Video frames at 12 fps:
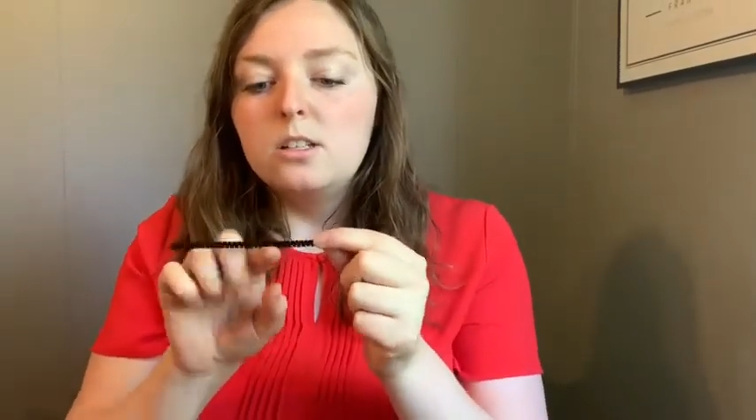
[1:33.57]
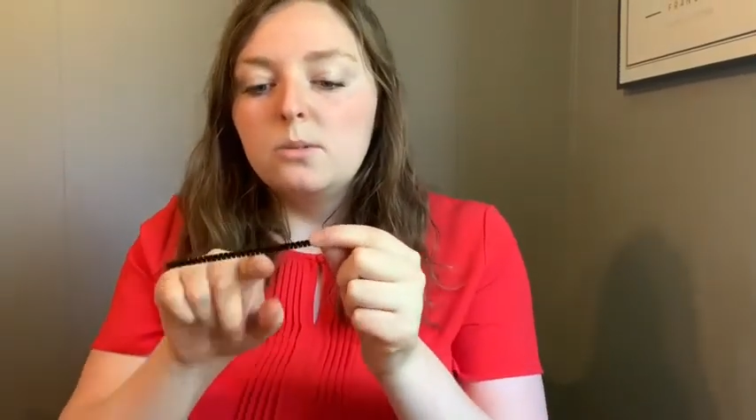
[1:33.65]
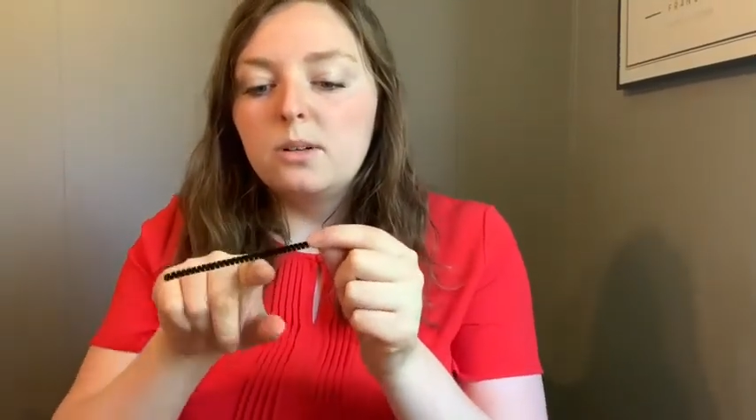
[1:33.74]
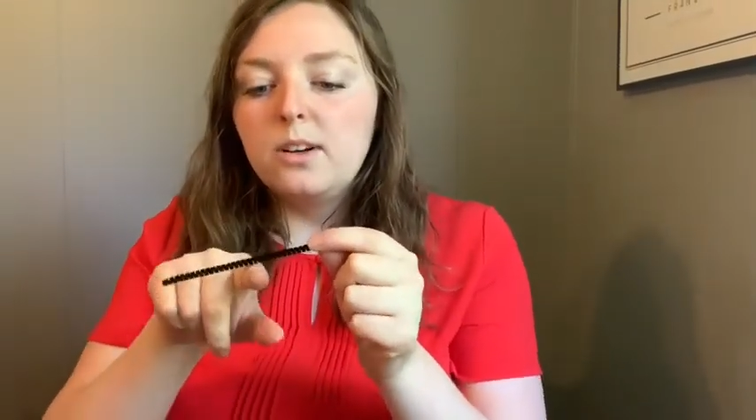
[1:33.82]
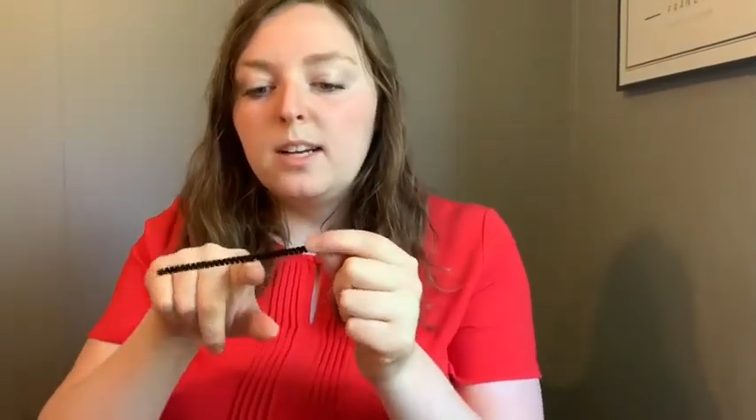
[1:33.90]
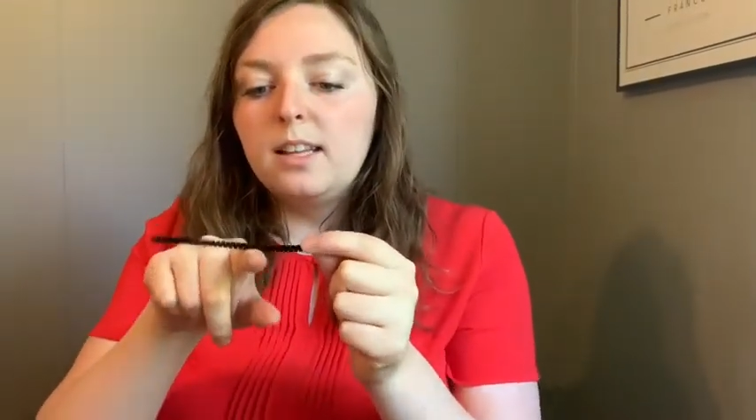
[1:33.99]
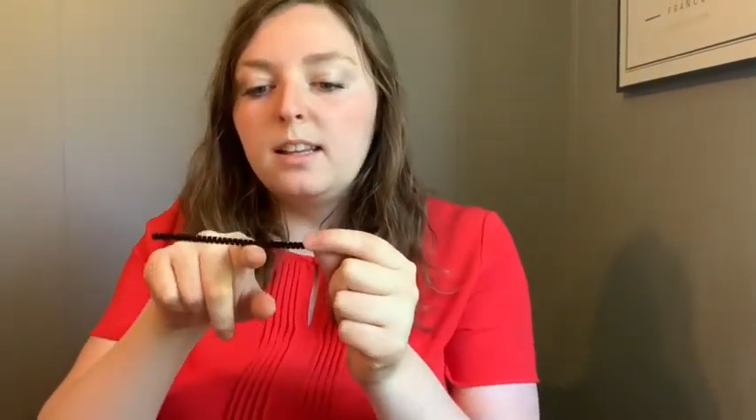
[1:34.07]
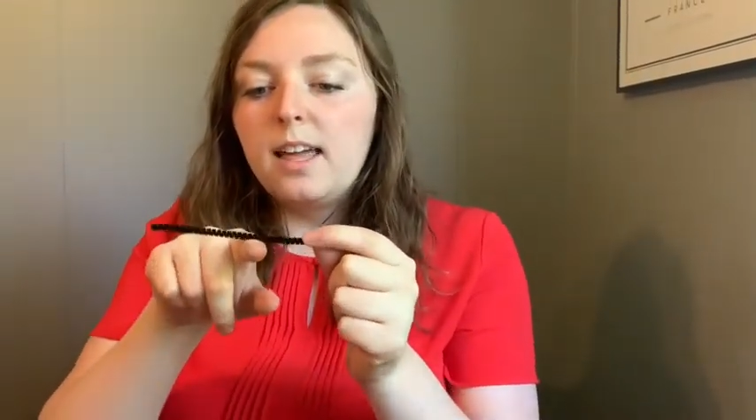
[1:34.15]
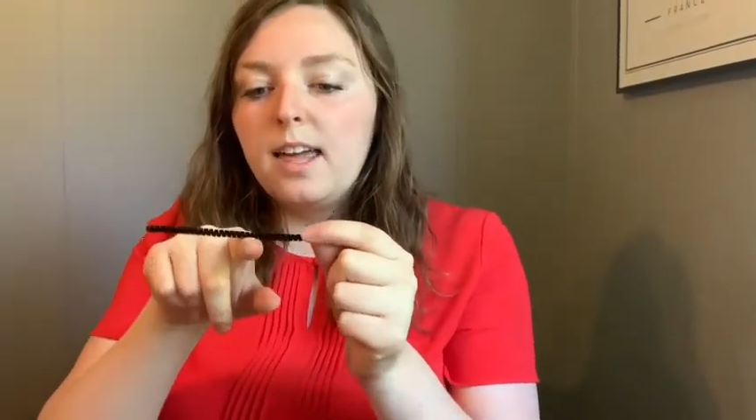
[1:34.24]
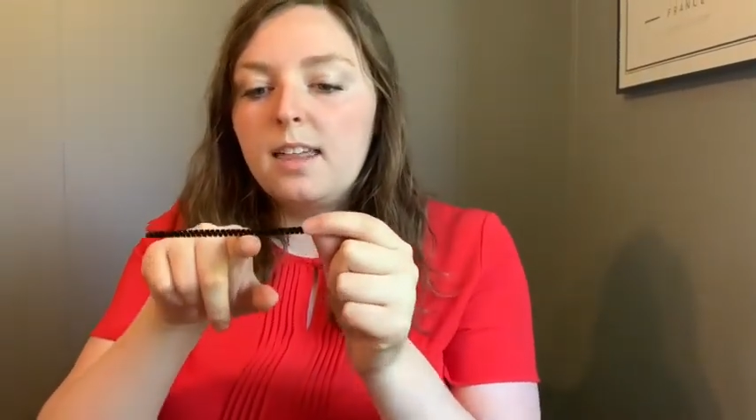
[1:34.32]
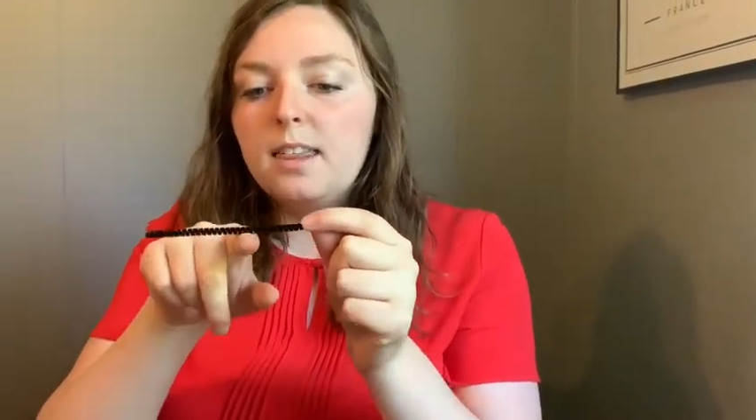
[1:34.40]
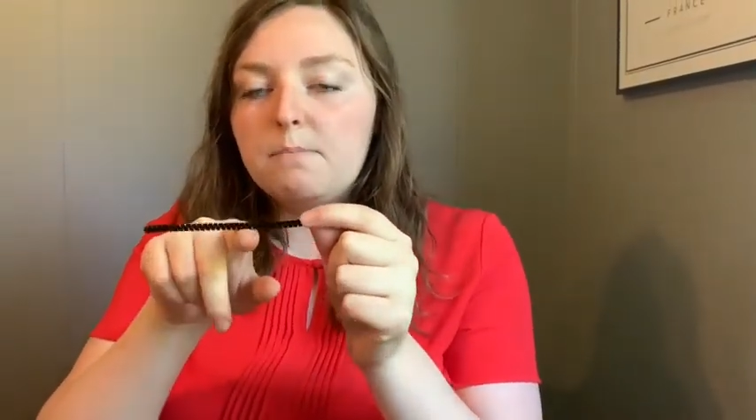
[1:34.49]
we're going to
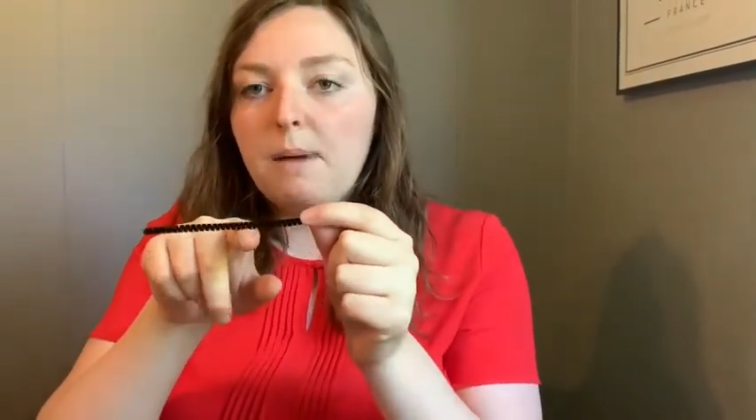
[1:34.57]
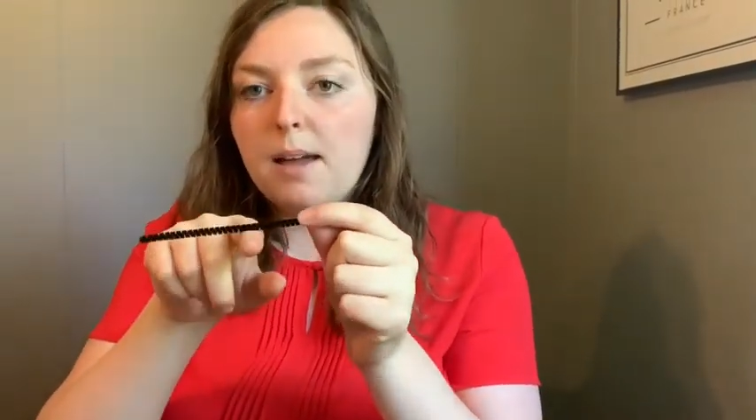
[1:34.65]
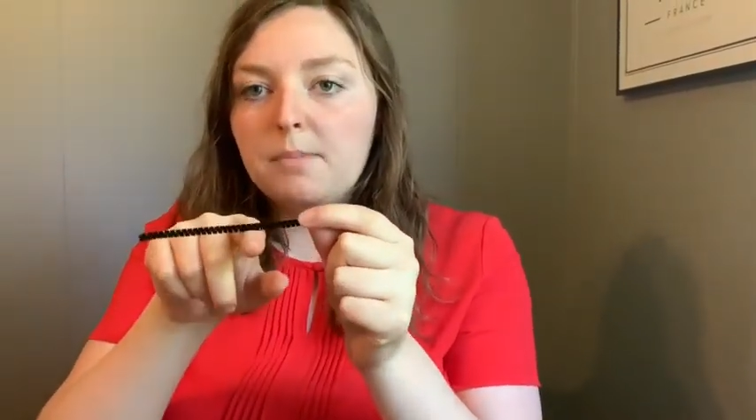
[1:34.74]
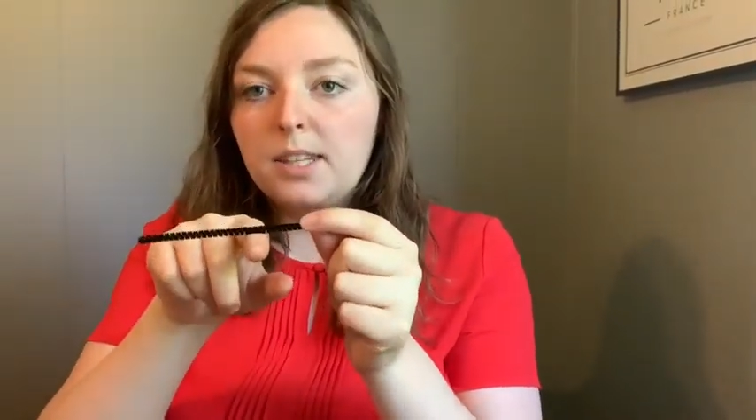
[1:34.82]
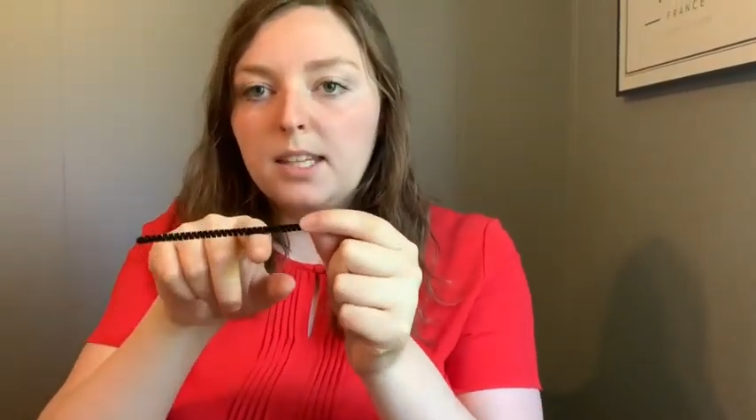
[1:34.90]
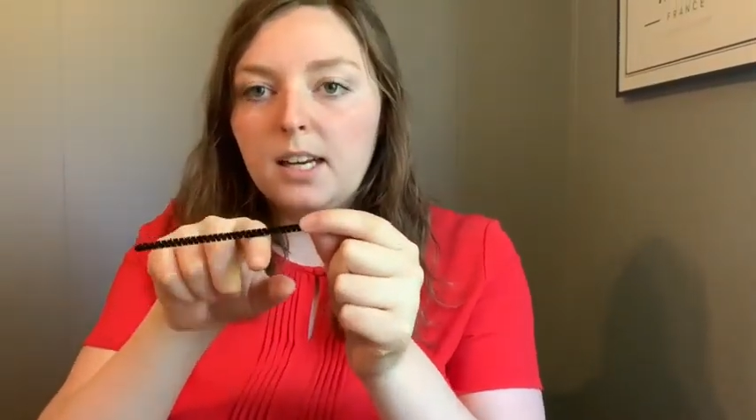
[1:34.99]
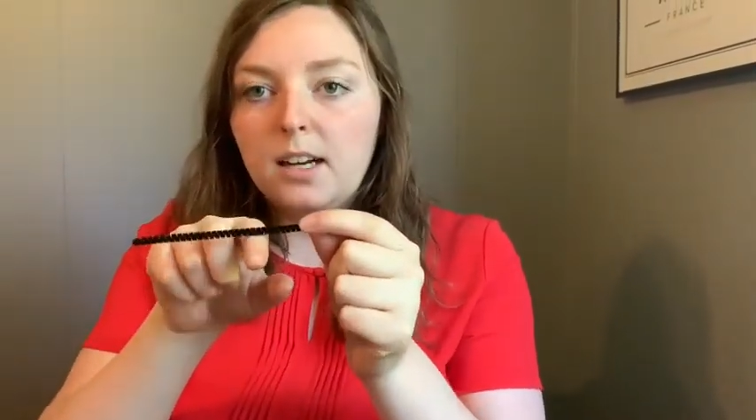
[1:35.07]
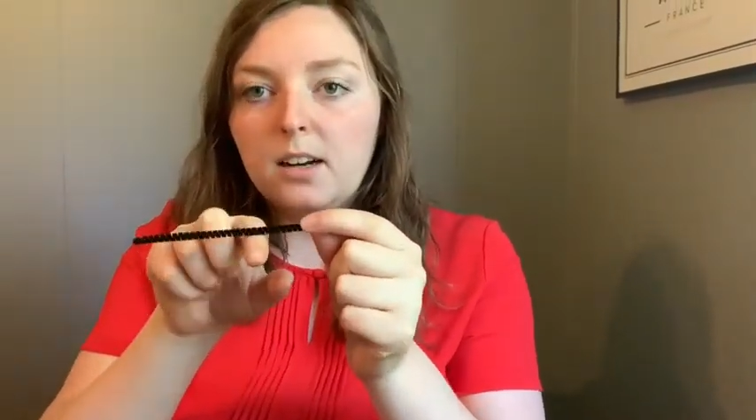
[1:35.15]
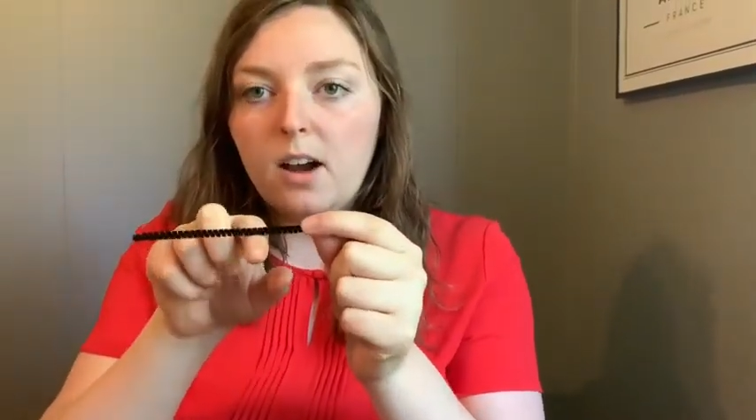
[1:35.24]
lay the pipe cleaner